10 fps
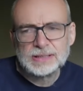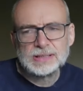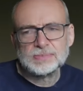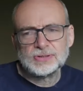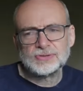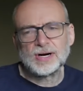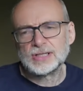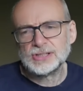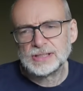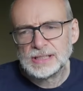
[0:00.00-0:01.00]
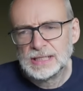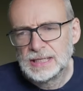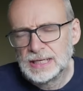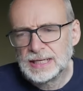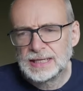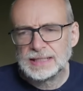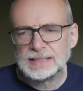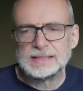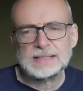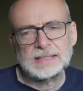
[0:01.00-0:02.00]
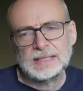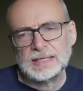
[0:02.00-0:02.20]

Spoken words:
and some structure. And